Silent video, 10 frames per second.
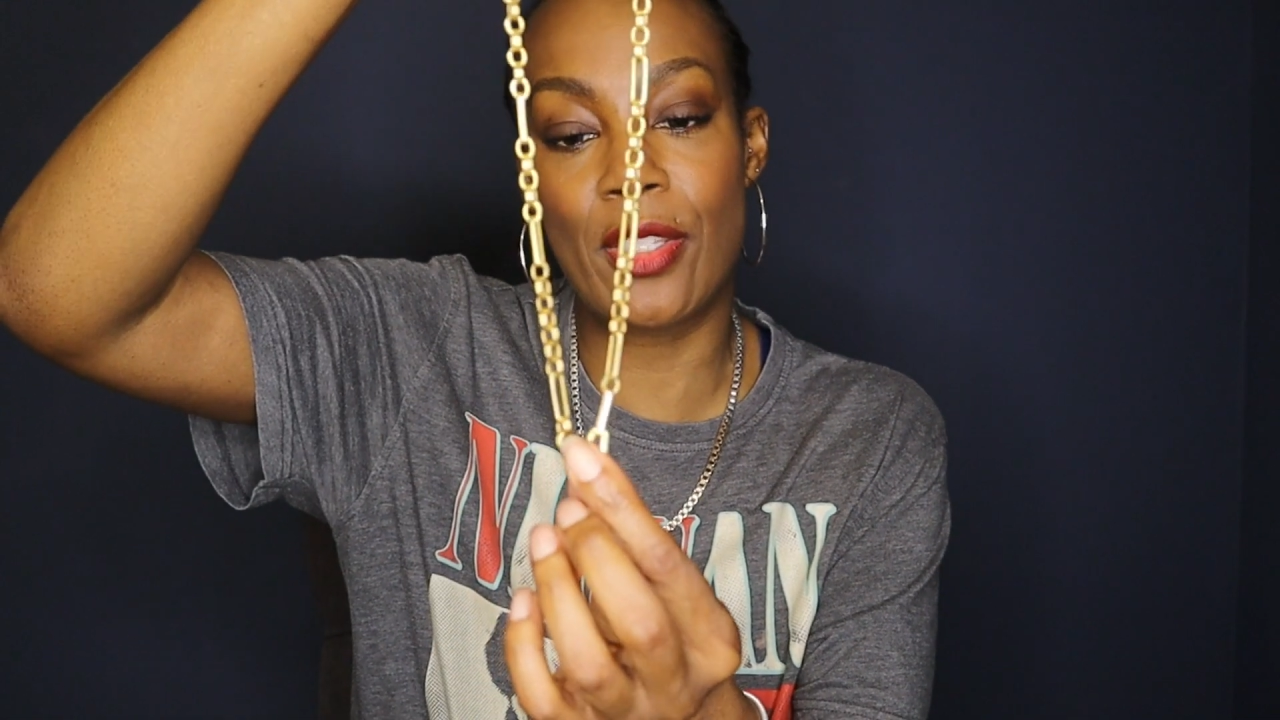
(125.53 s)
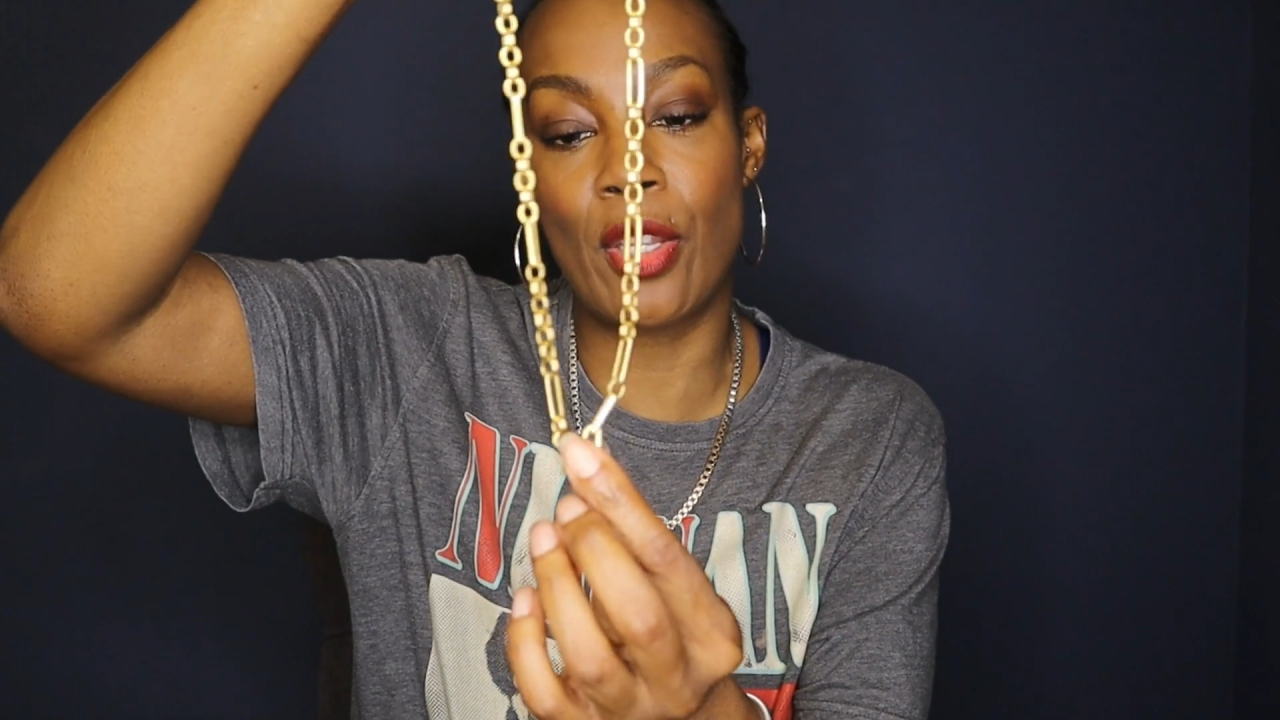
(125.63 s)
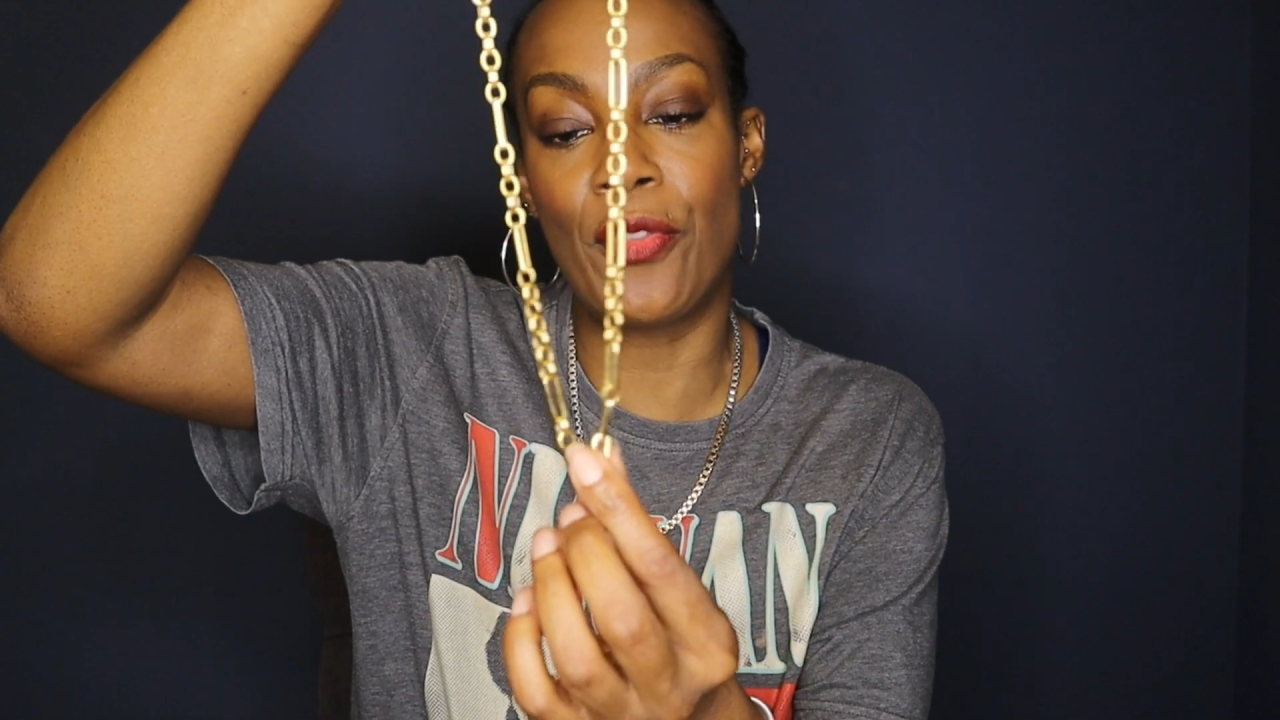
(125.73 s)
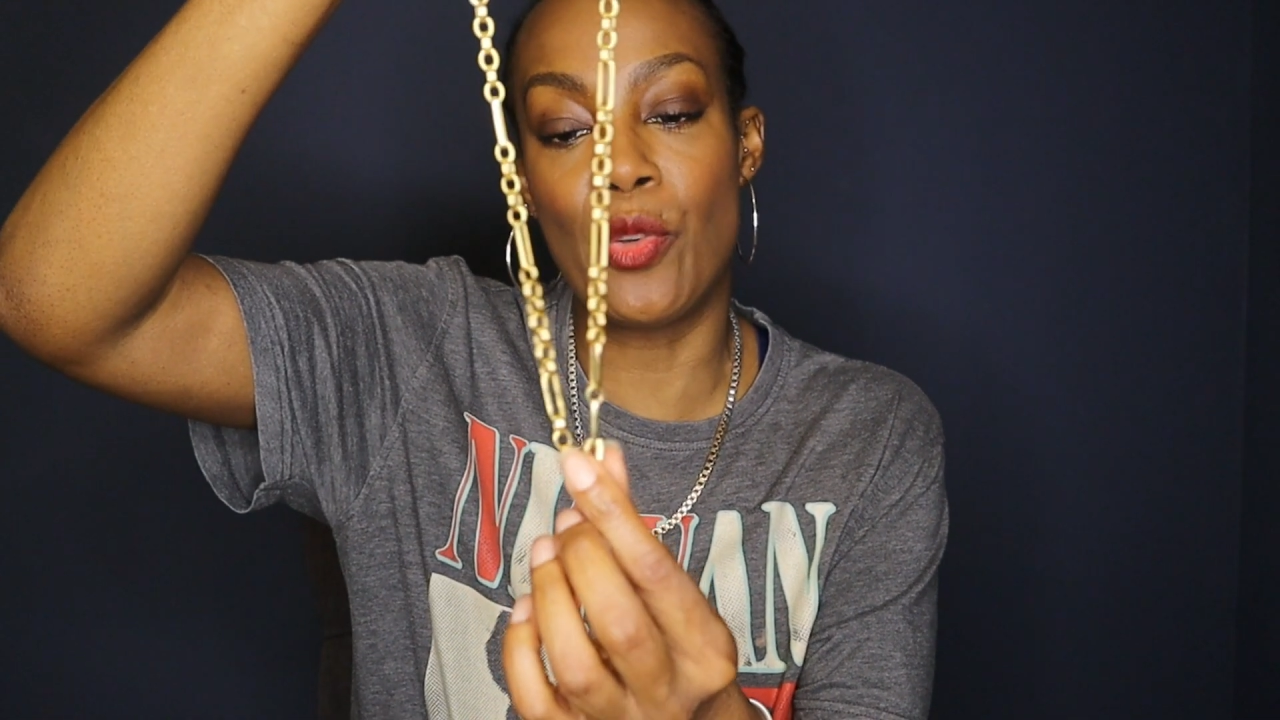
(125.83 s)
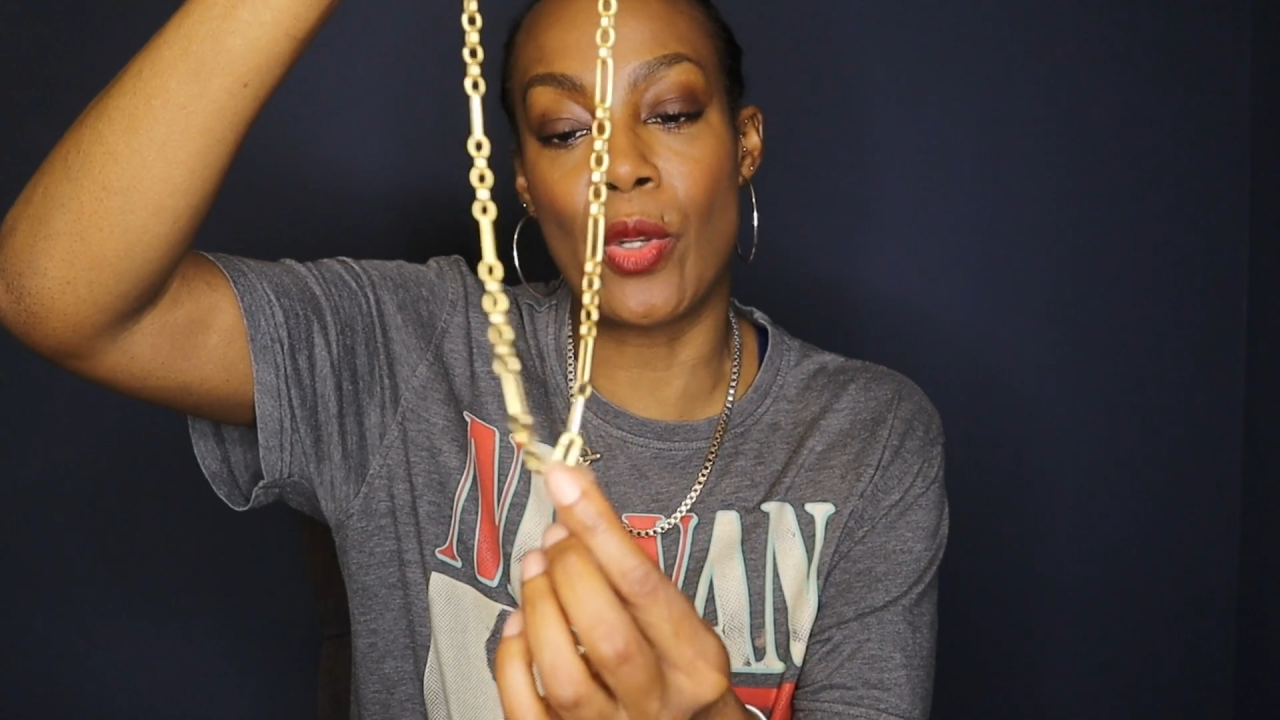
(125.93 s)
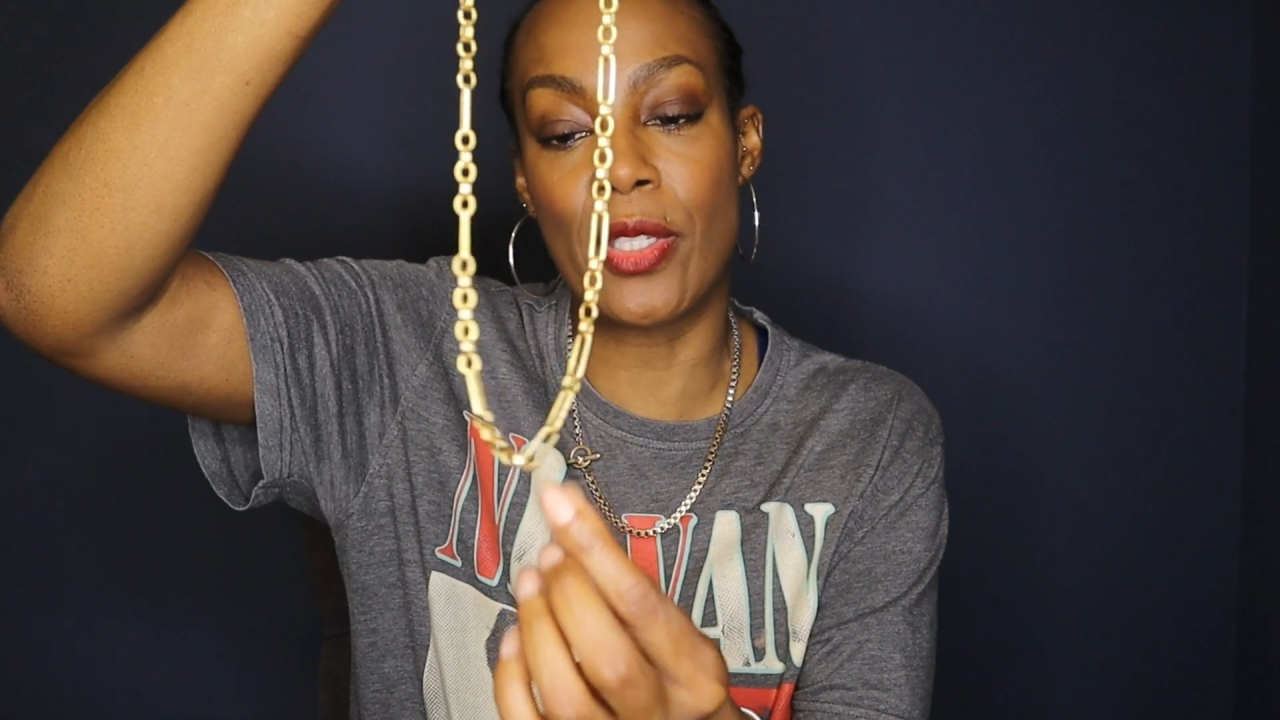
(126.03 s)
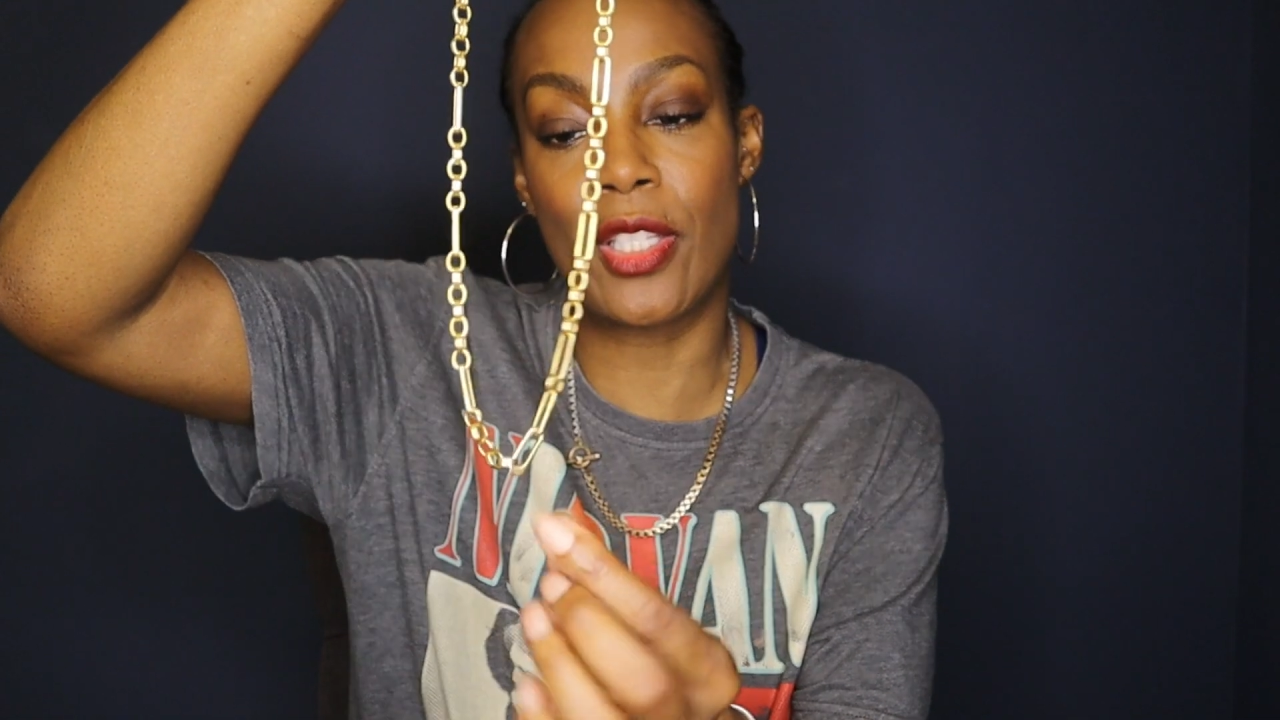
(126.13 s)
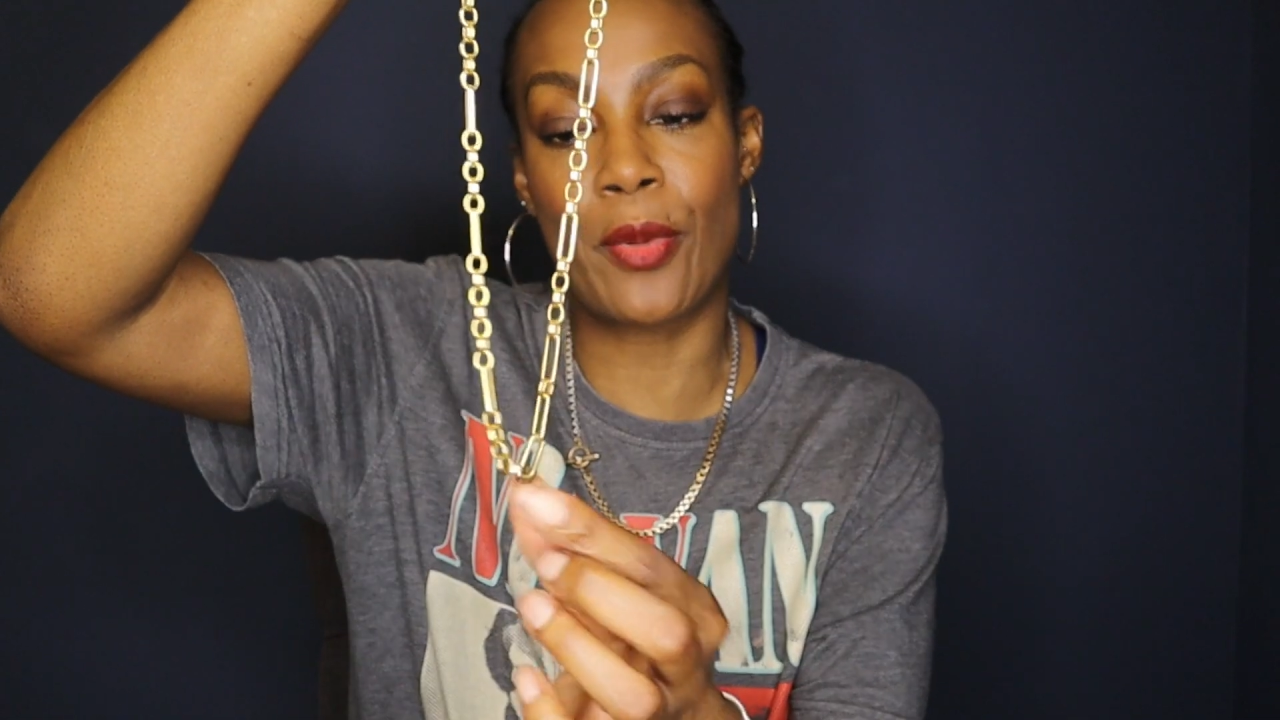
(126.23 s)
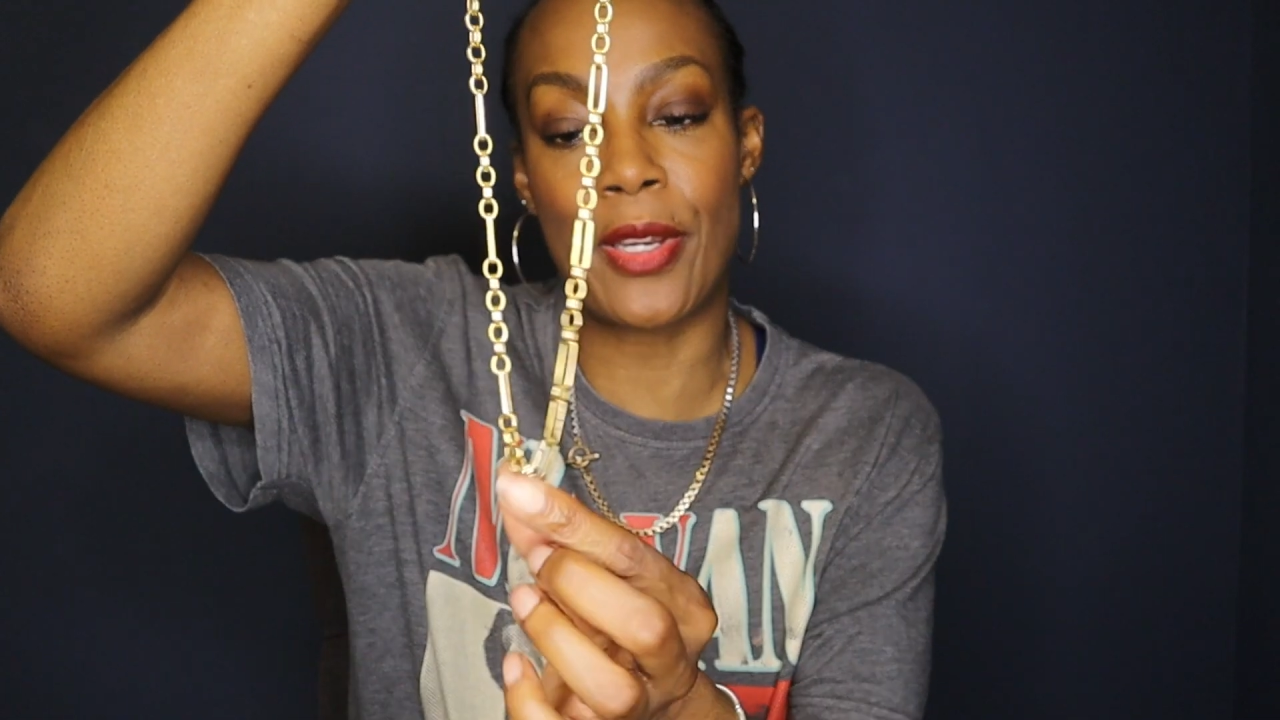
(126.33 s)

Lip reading: So if you wanted to